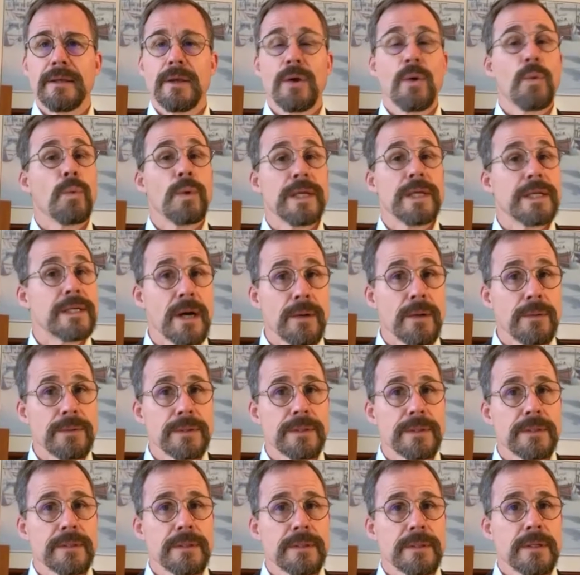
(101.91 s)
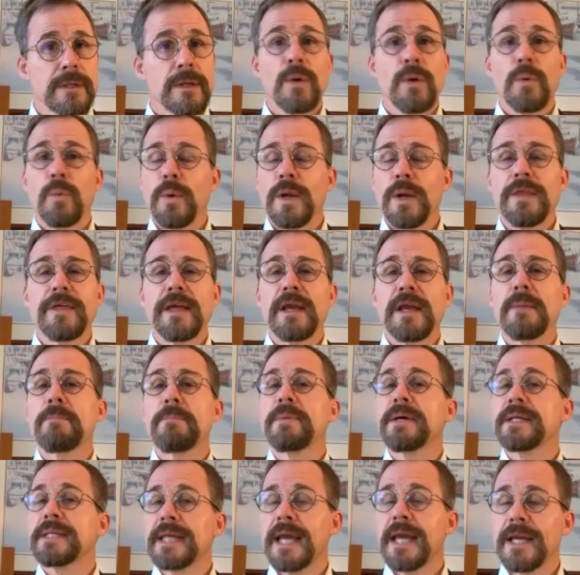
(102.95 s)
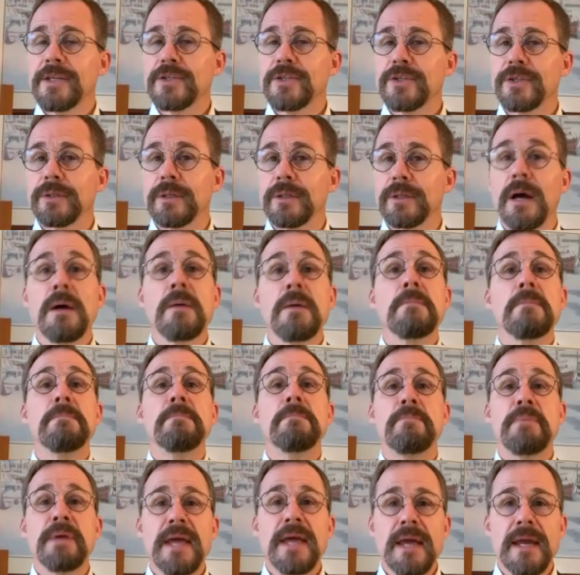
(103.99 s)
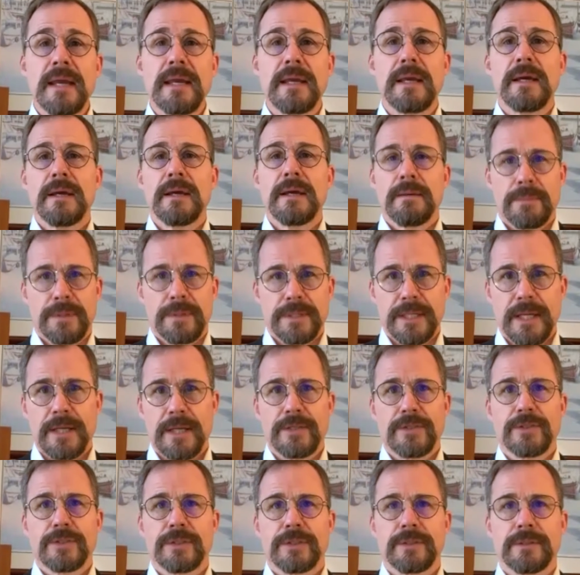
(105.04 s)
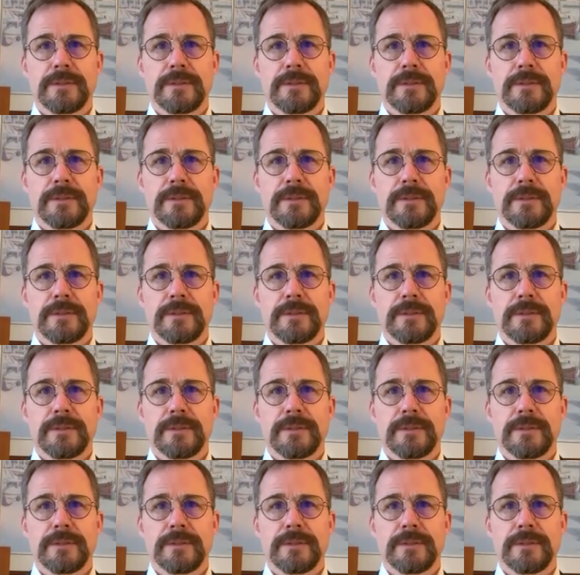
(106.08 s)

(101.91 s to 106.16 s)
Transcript: We don't. We think potential, big potential.